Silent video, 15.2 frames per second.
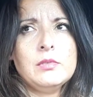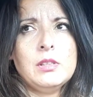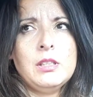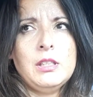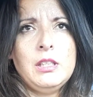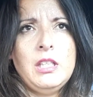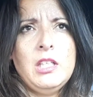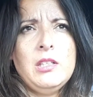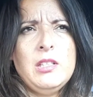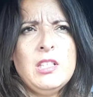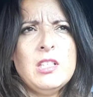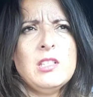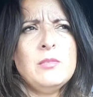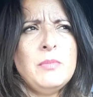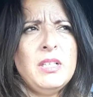he,
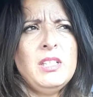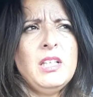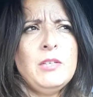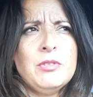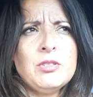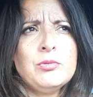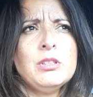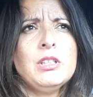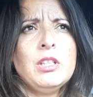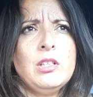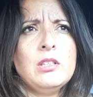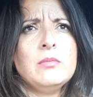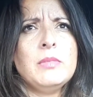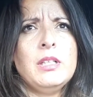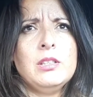it was really good of
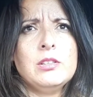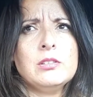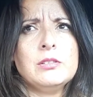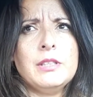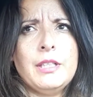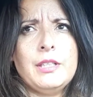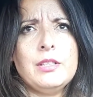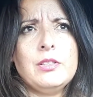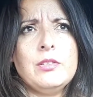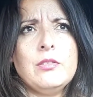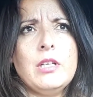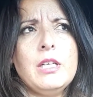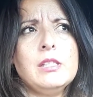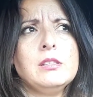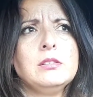my Uncle Renee to do that.